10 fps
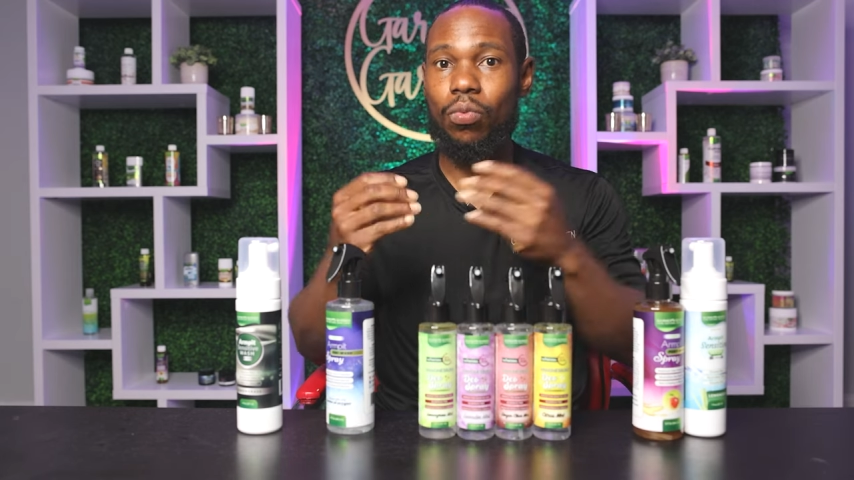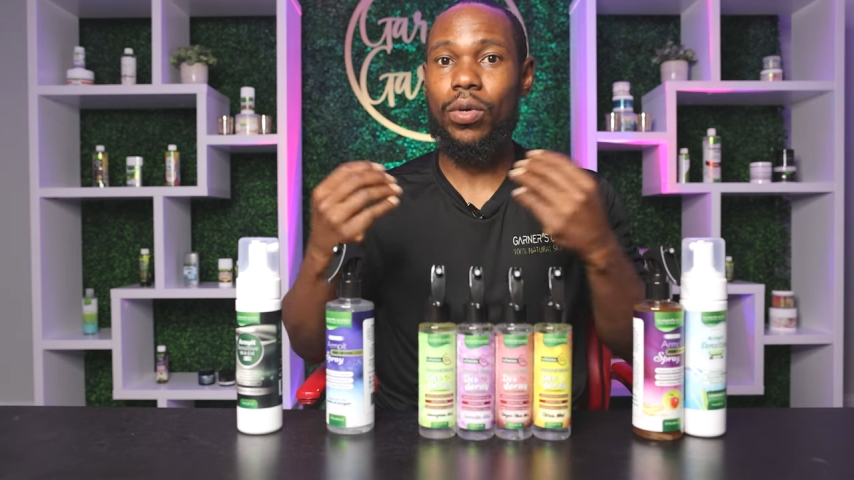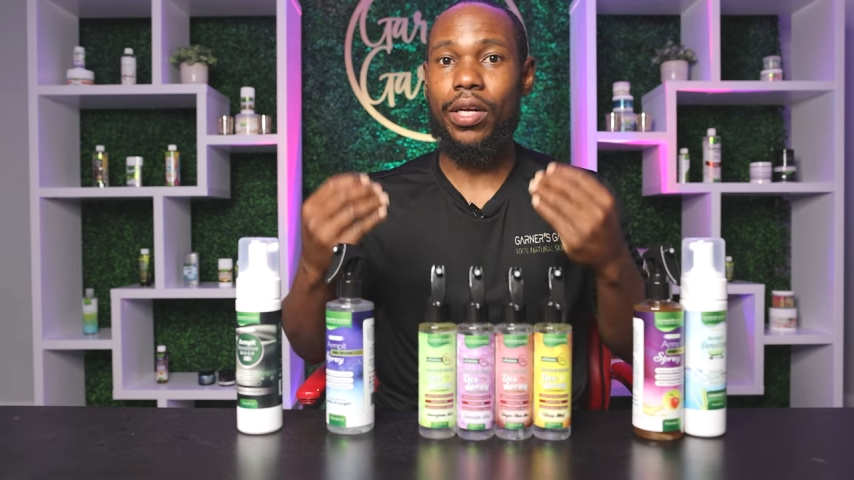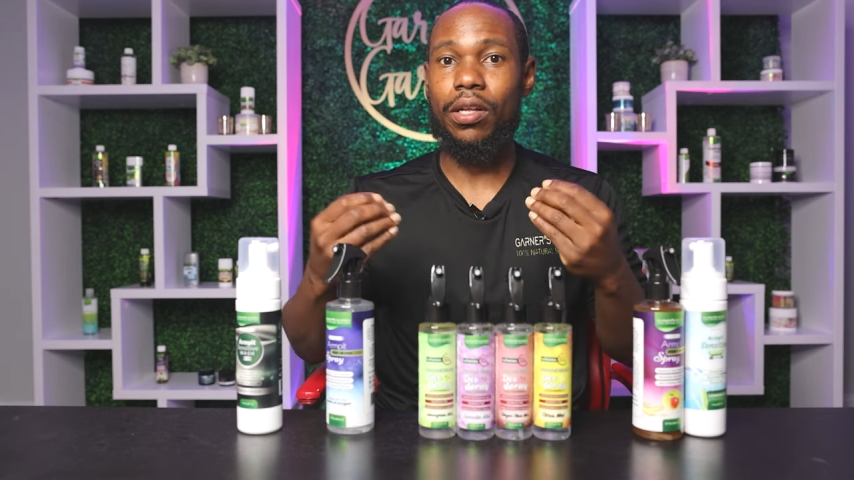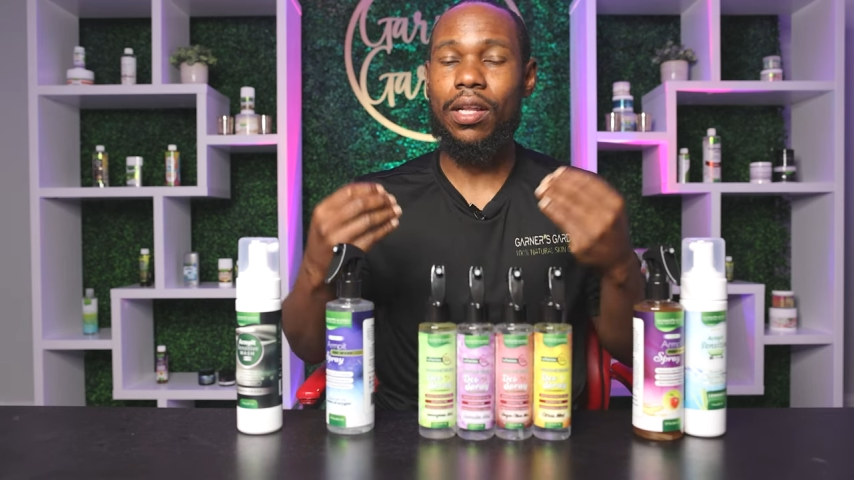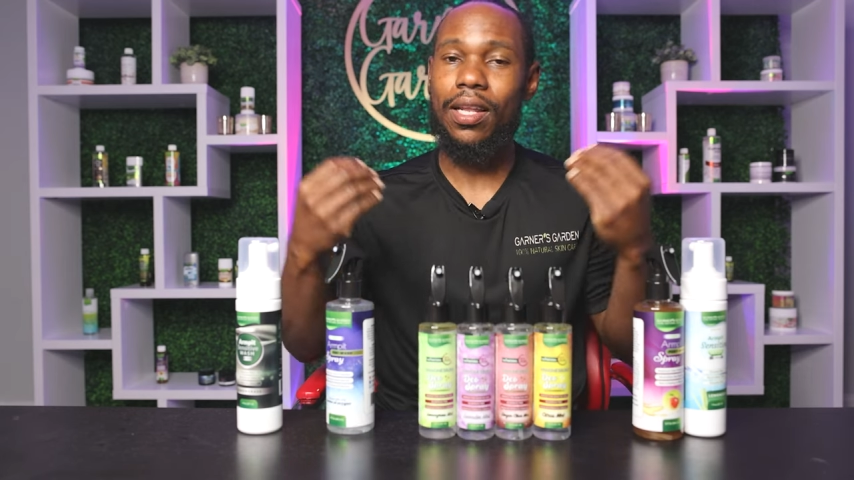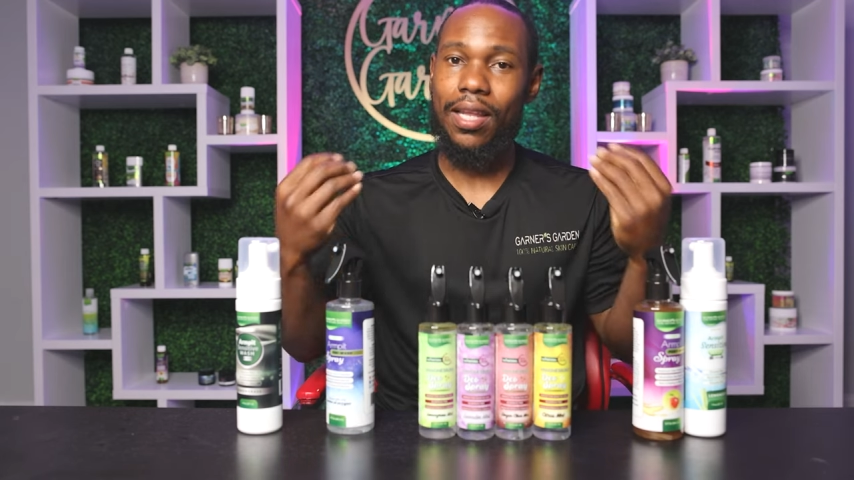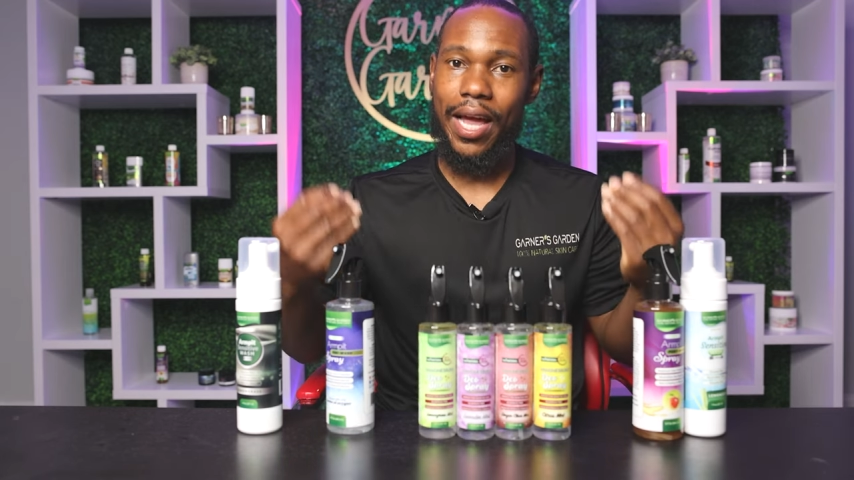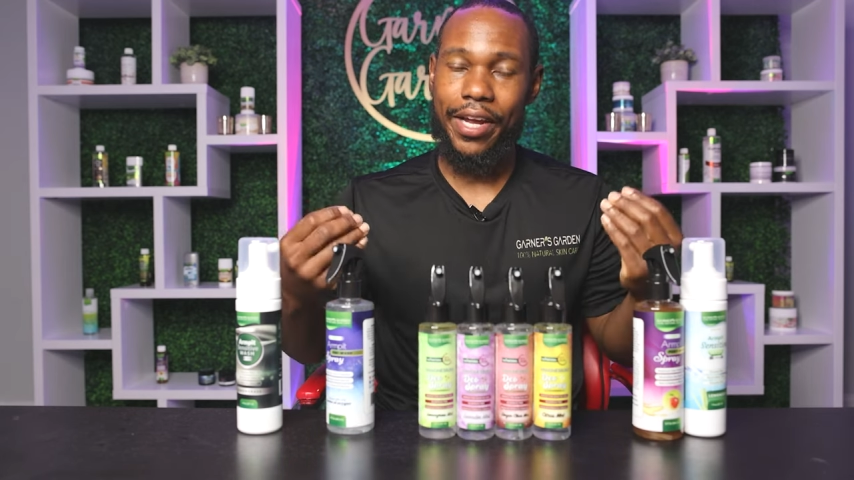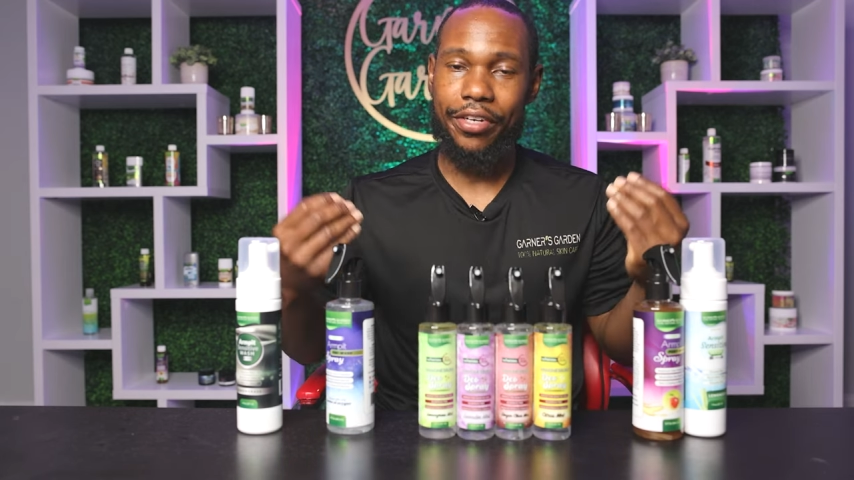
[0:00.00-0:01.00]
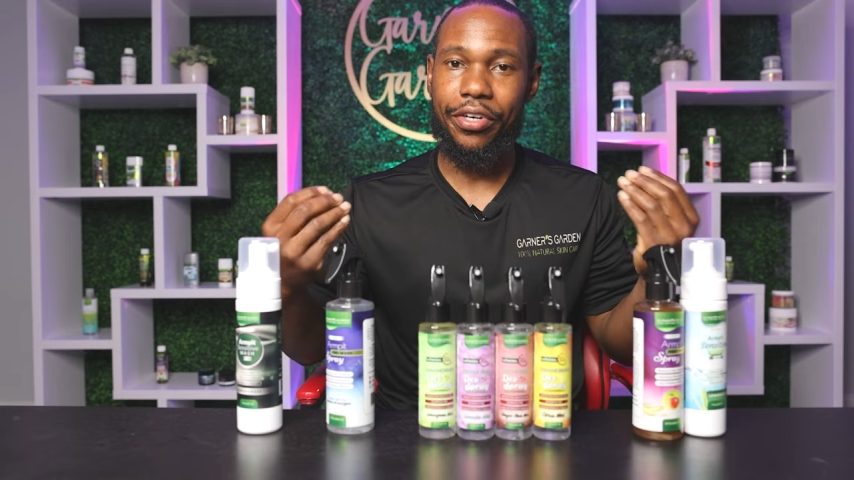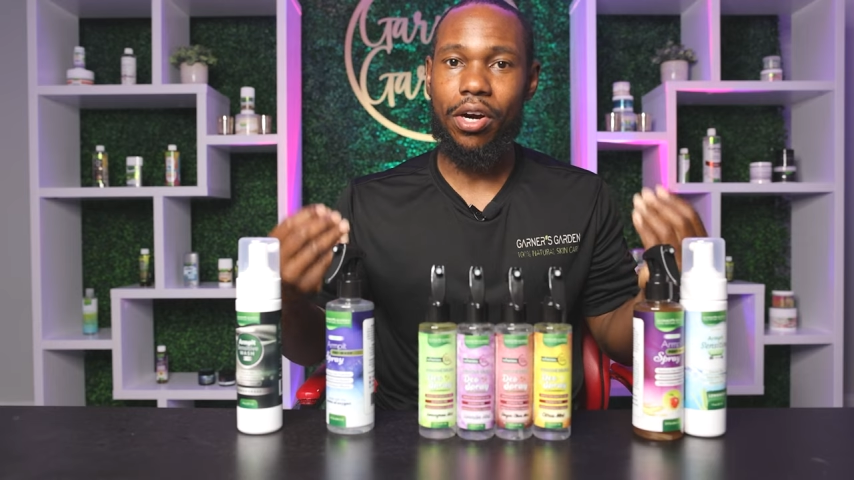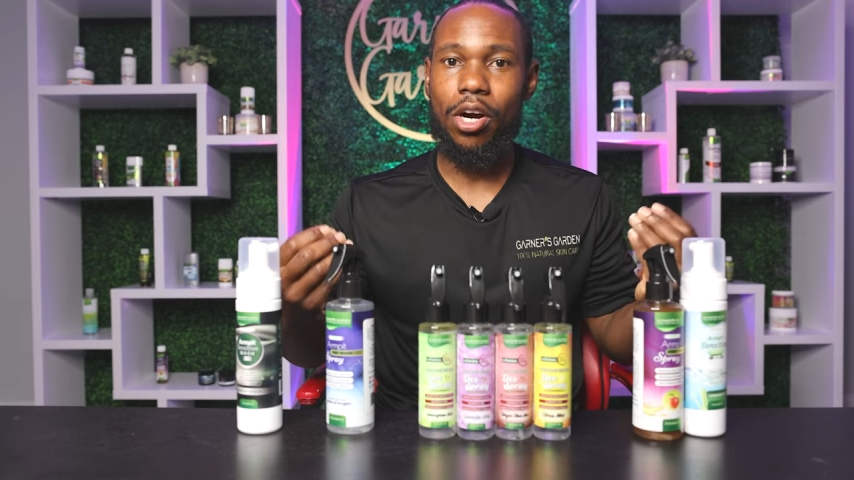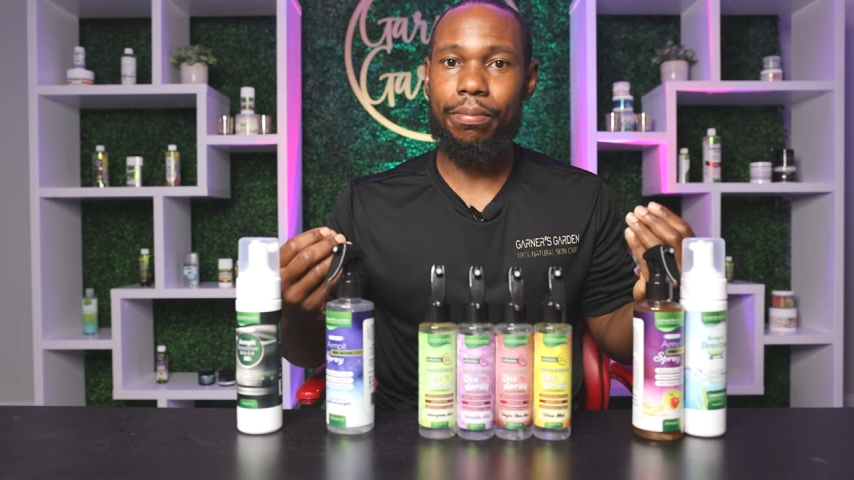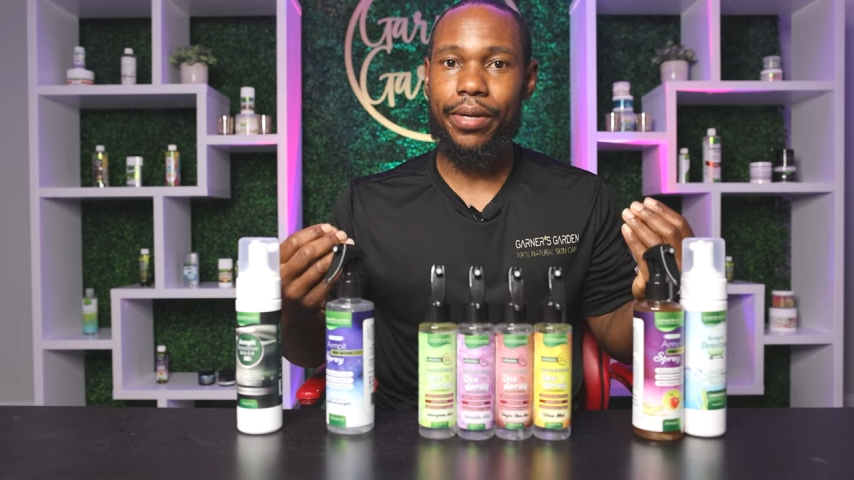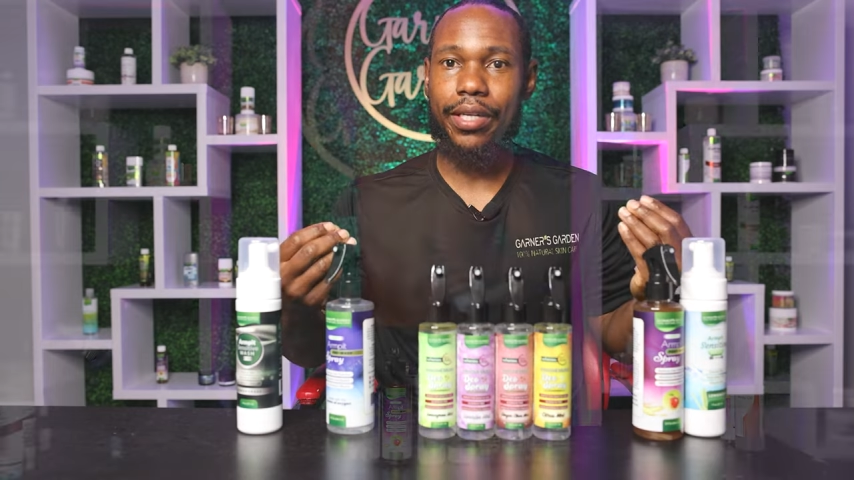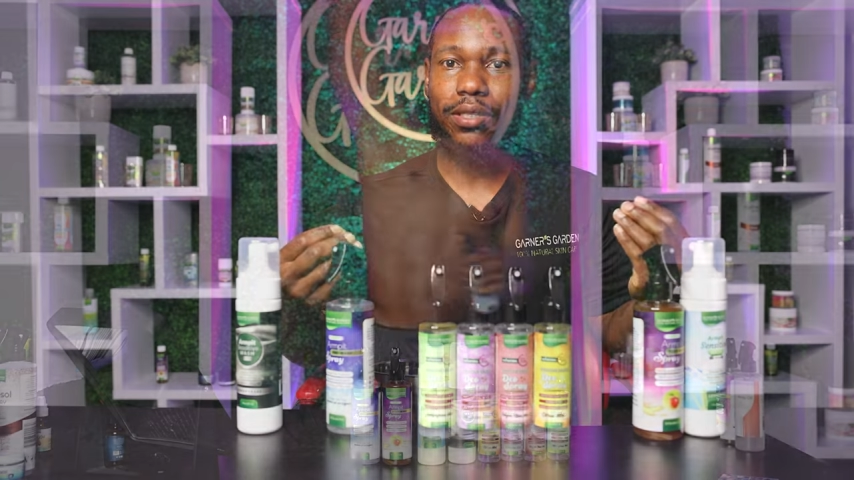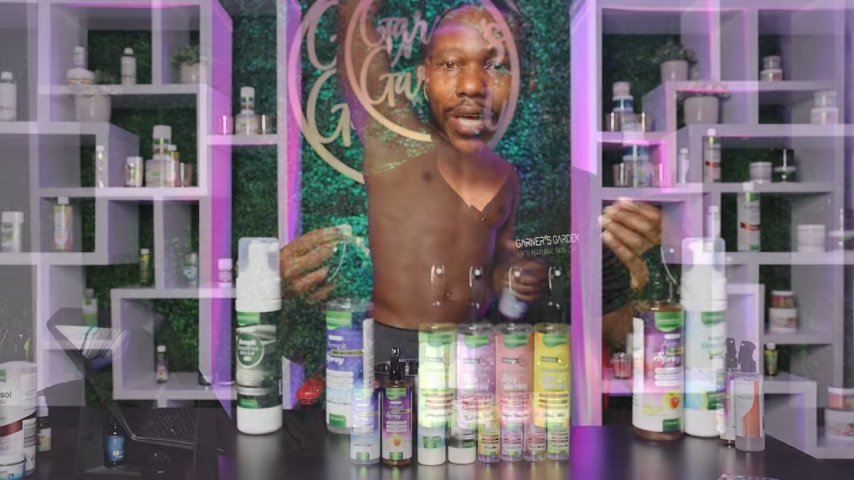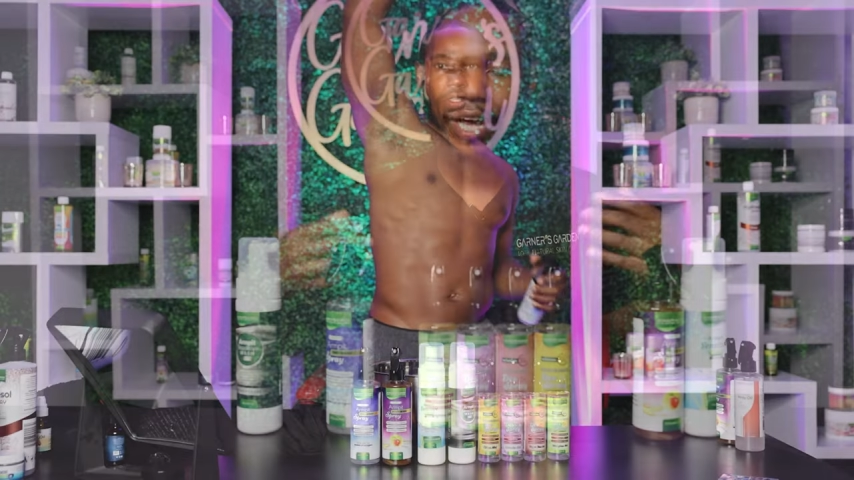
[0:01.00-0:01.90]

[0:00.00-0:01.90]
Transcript: will lighten your armpits.